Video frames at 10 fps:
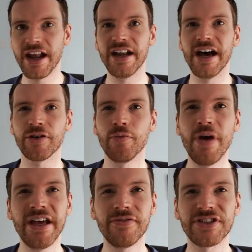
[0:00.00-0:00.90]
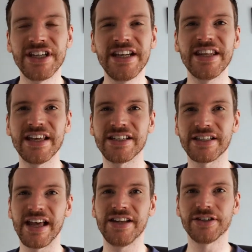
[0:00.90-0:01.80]
Now you may have seen
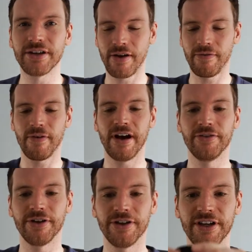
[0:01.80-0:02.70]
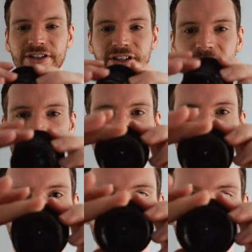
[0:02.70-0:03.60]
this lens around on the internet
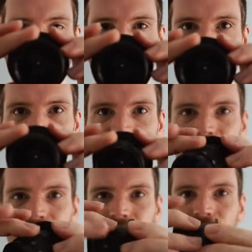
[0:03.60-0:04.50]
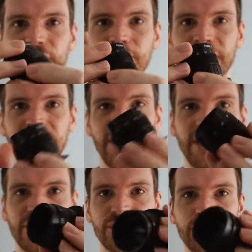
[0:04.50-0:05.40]
because it is an extremely
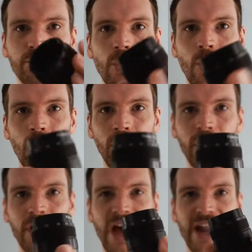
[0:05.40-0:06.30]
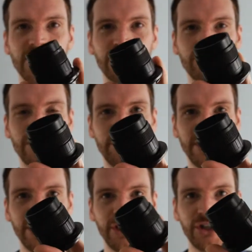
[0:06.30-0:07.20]
small and
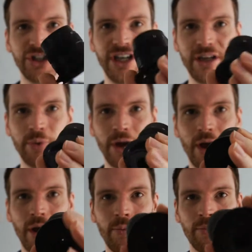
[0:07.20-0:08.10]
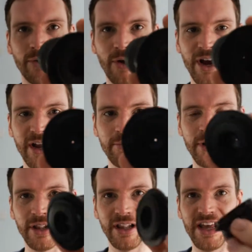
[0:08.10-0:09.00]
extremely cheap
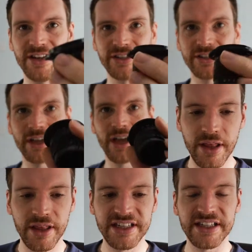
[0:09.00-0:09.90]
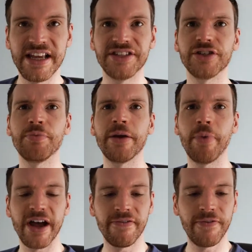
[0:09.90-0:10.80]
prime lens. This lens is made
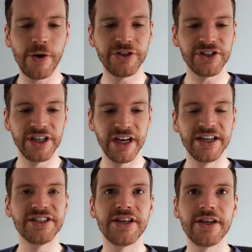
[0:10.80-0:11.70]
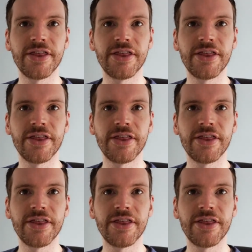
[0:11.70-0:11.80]
by Fotasy and is a